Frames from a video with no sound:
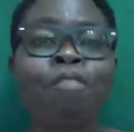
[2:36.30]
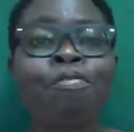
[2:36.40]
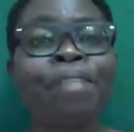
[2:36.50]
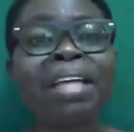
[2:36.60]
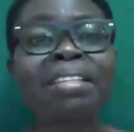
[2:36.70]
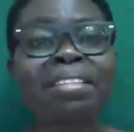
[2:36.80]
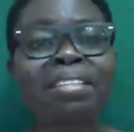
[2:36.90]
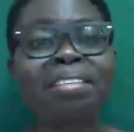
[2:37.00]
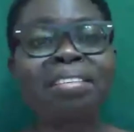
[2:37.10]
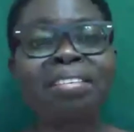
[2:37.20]

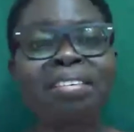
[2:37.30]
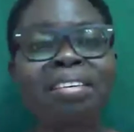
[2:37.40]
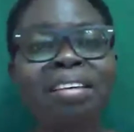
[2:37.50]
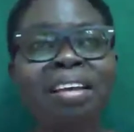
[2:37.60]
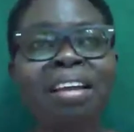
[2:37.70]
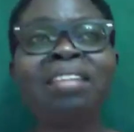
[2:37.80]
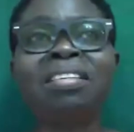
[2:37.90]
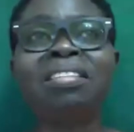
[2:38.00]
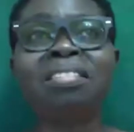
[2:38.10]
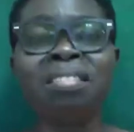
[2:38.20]
First,
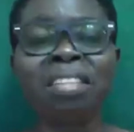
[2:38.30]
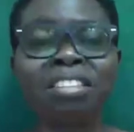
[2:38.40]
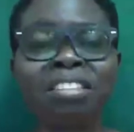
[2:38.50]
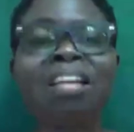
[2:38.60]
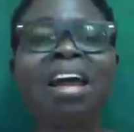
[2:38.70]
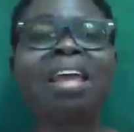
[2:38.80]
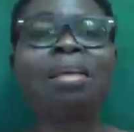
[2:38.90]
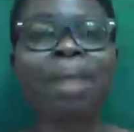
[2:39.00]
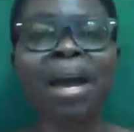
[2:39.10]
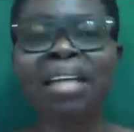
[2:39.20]
it is
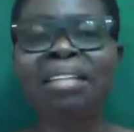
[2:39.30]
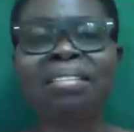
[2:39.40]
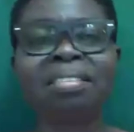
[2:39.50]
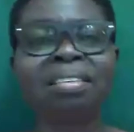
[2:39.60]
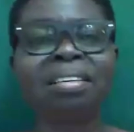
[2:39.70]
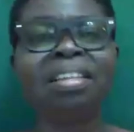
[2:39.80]
described as